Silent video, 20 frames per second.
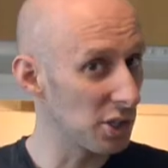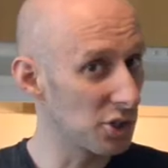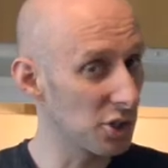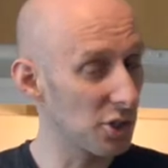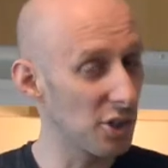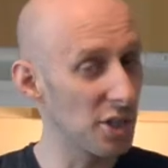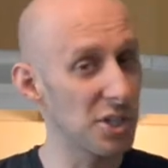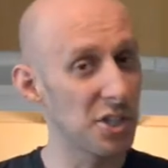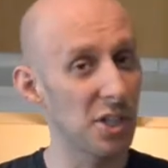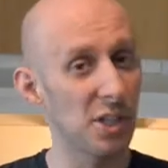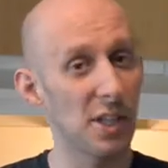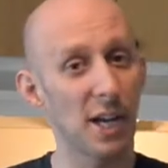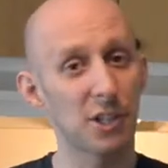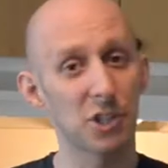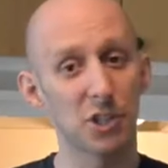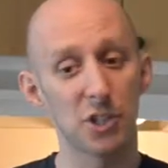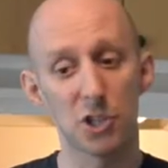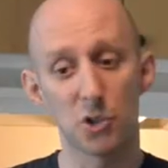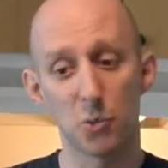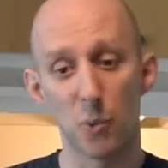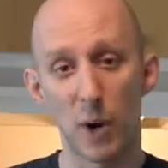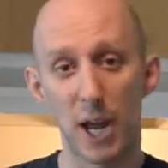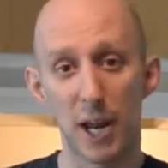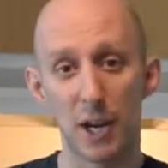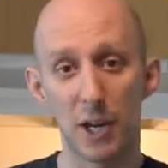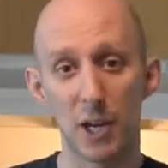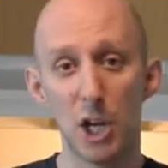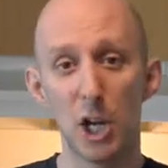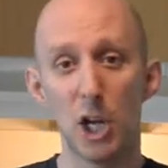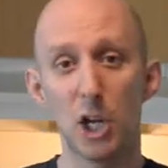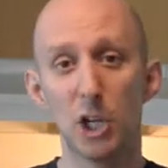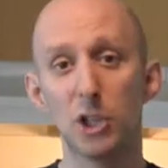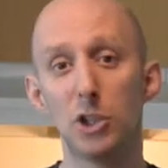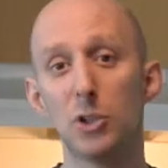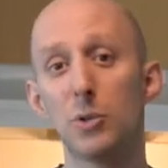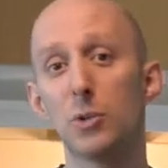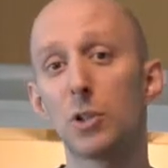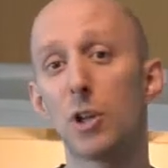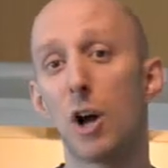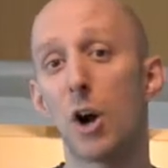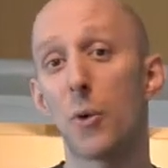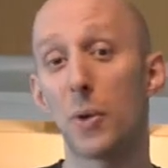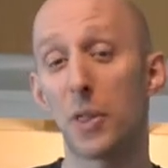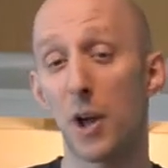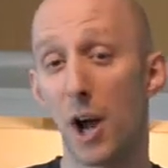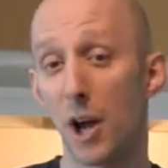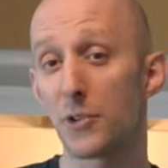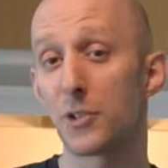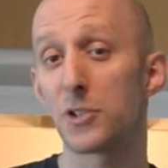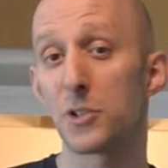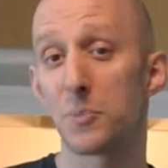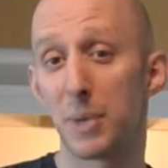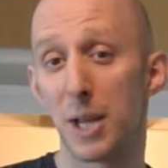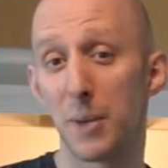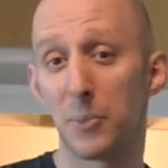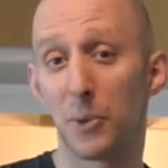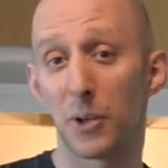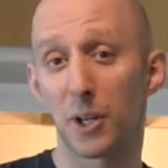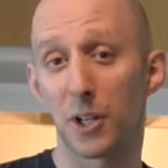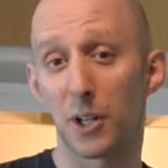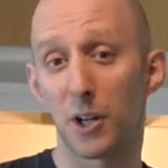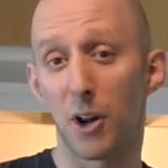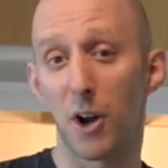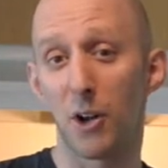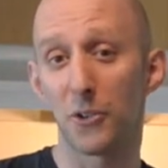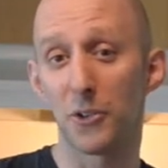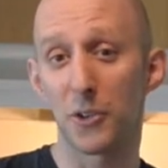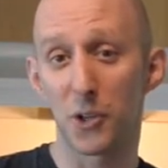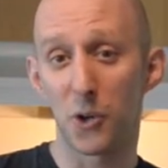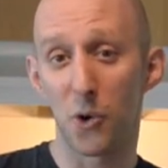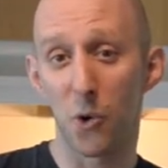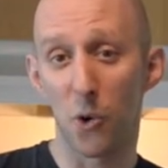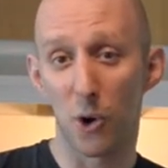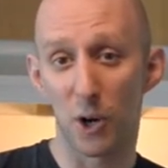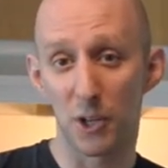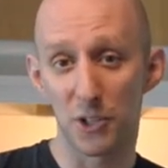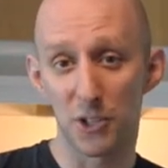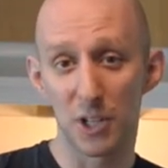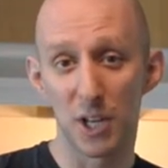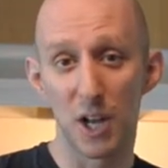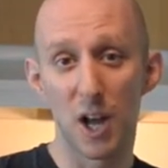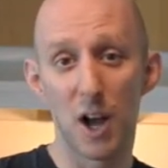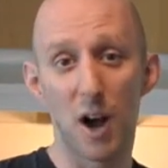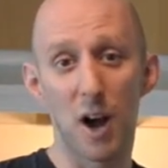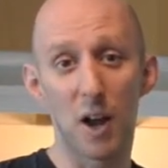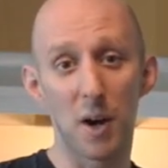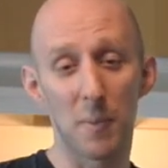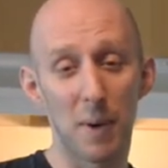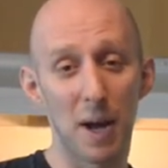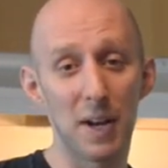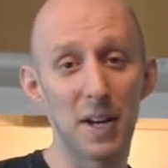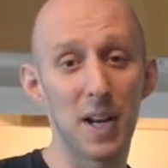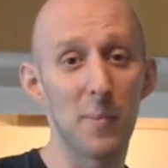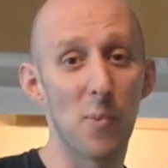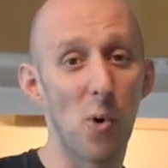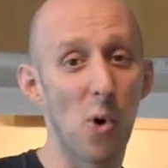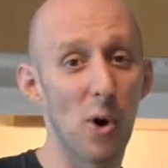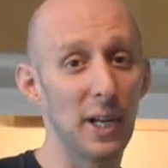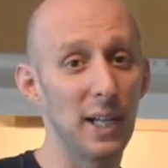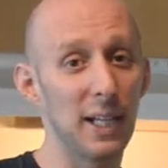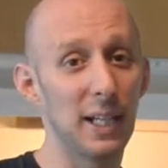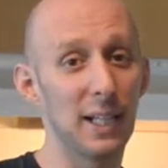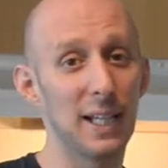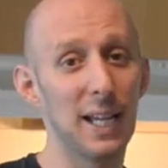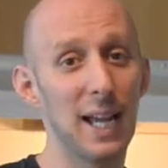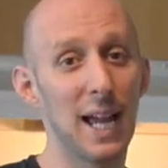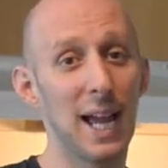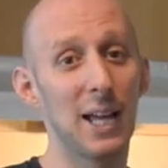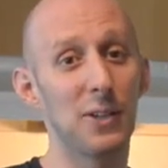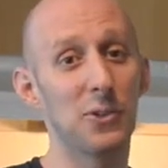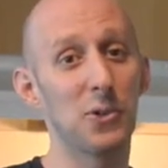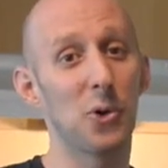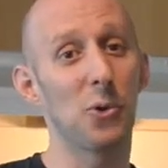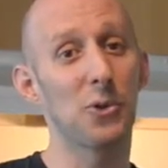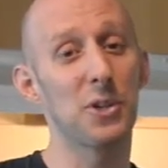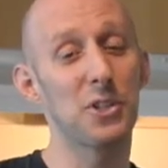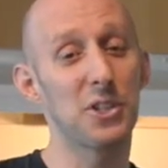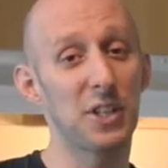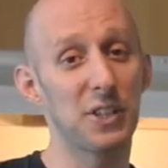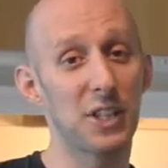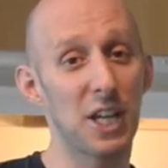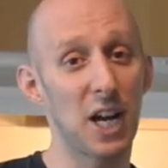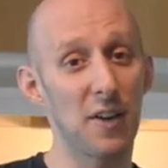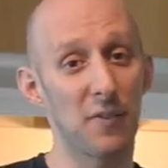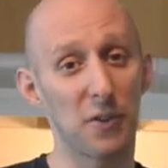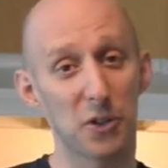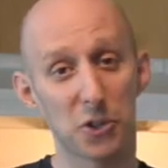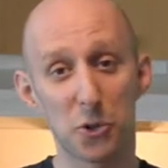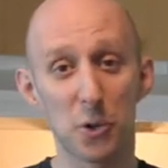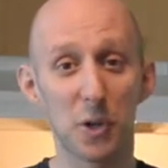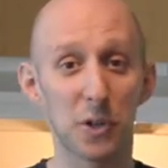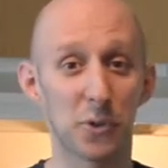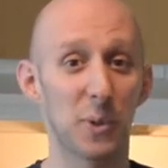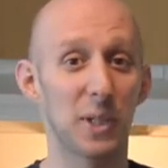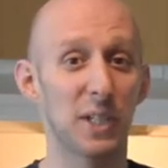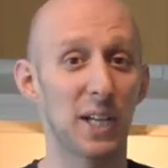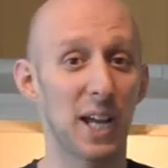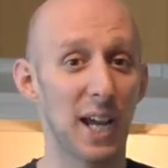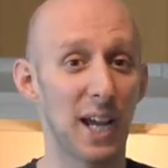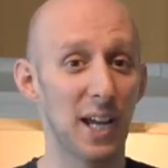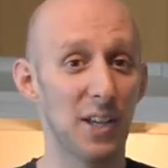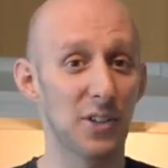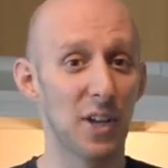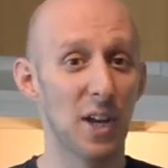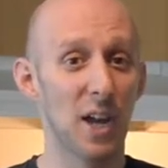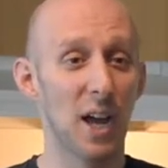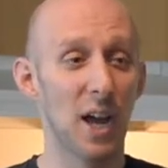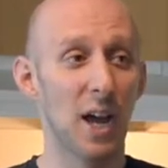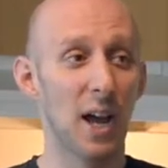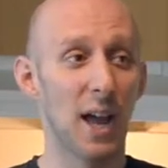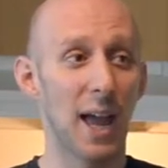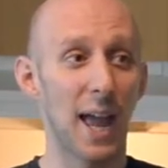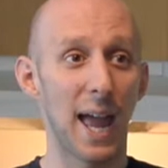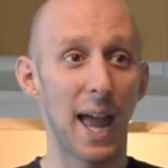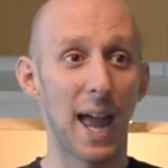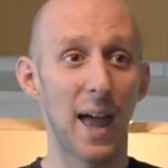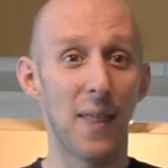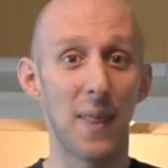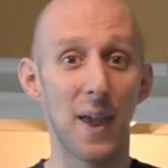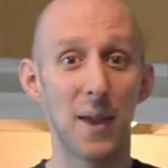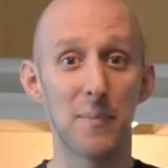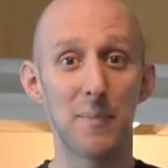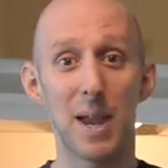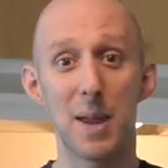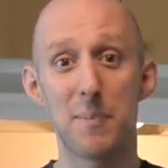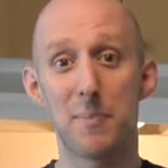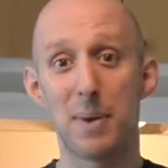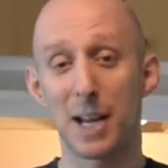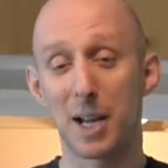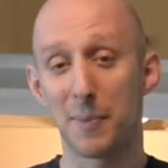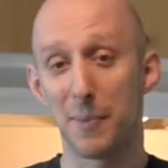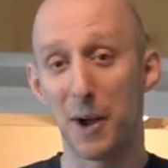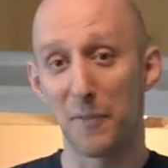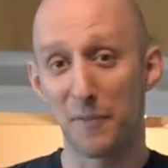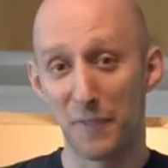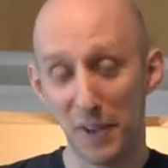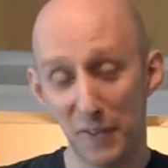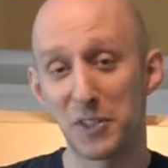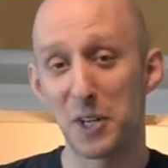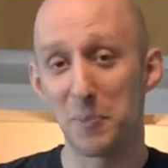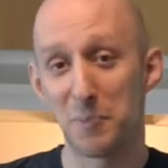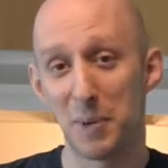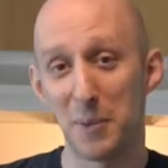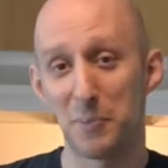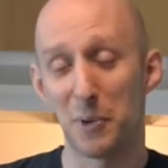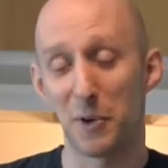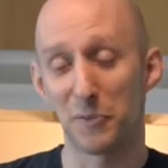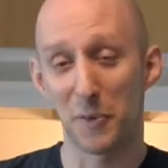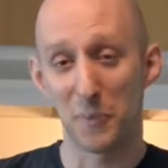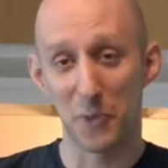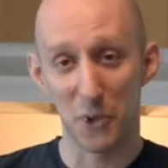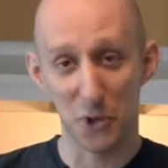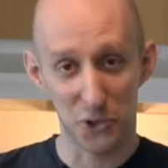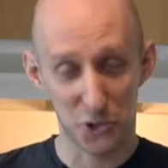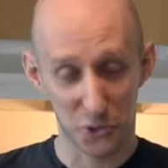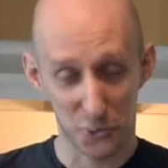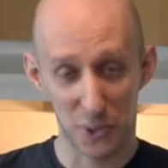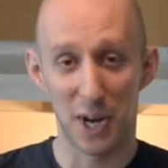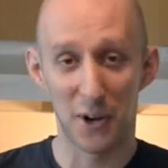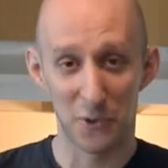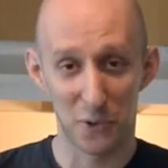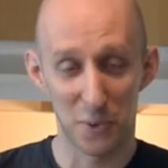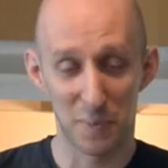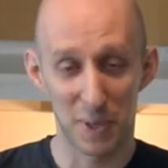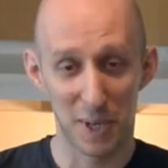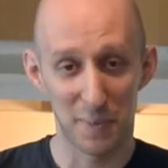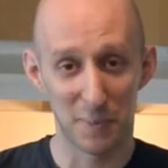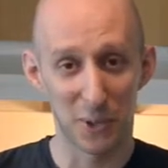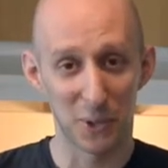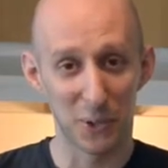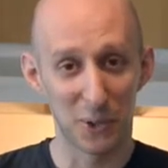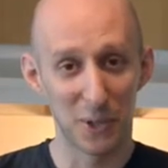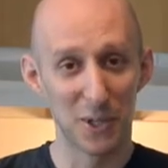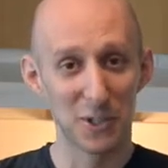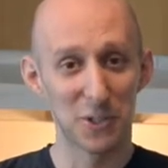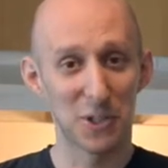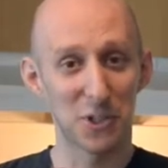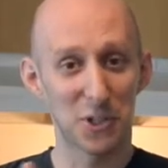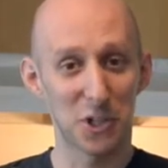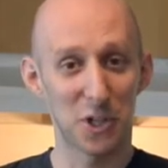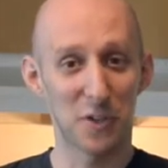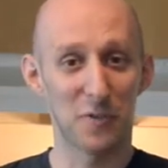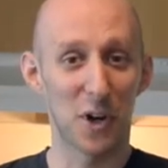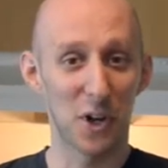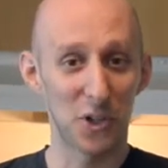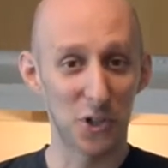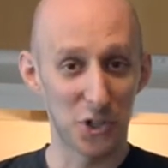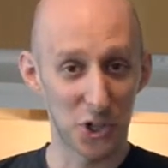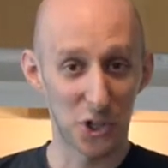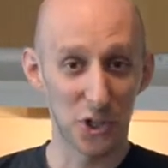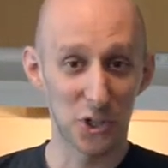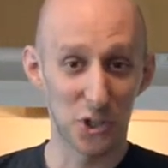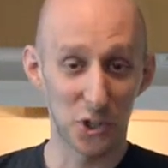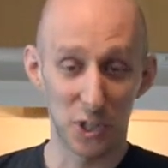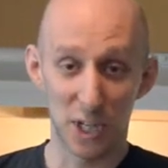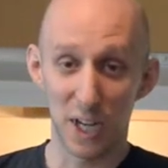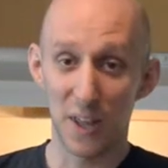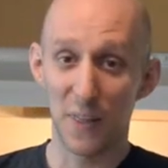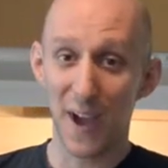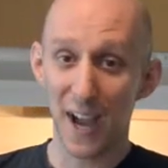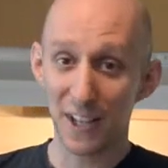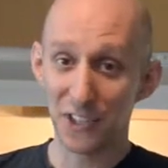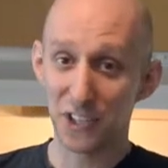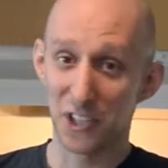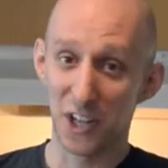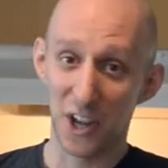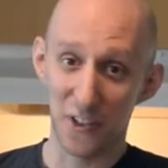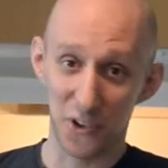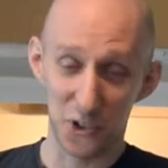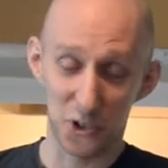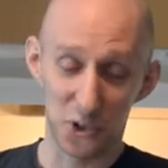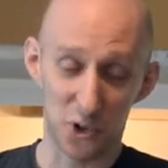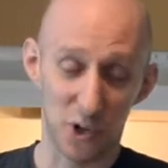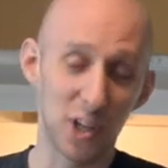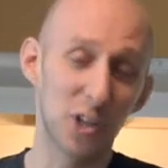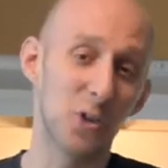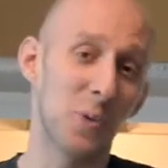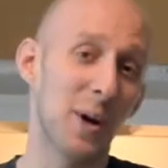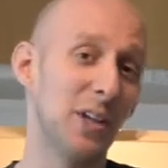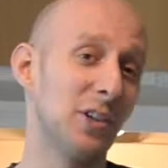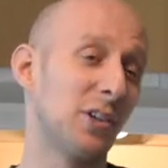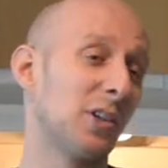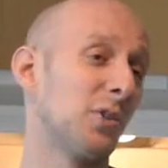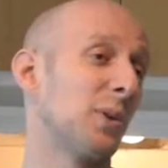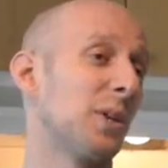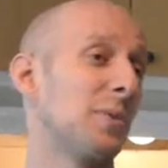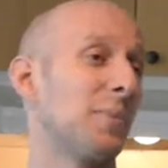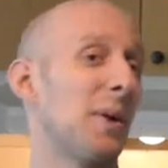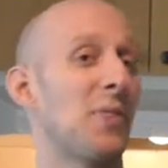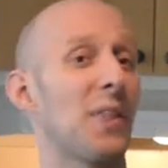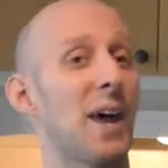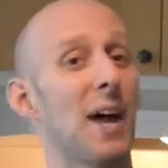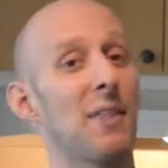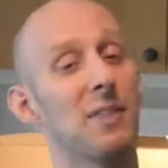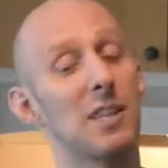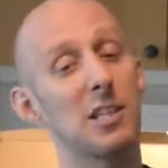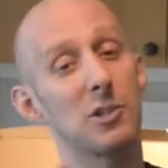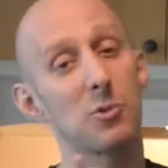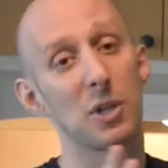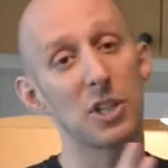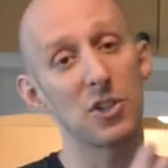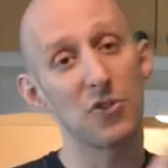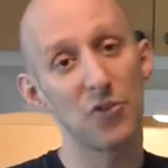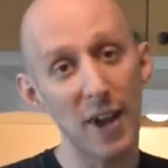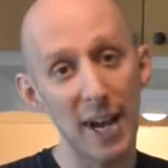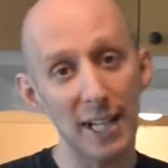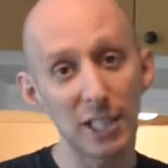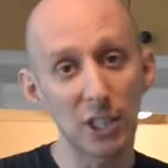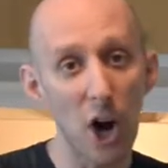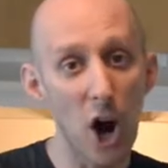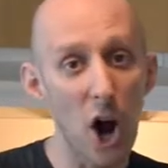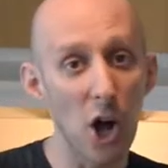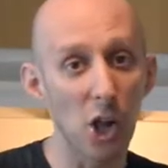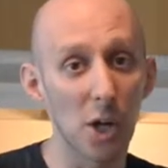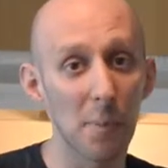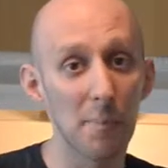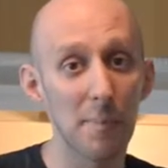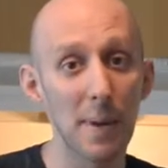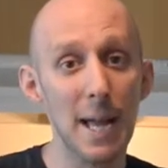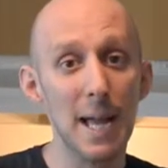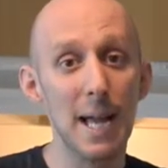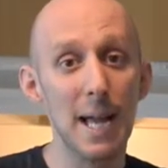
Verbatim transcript: Jury selection is when you, along with hundreds of people, are called to the courts on a Monday morning and told to sit there for two or three days, and they may pick about 50 people from those 300 people to serve on jury duty. That's another story. Either way, you can read about that in this week's Fed column.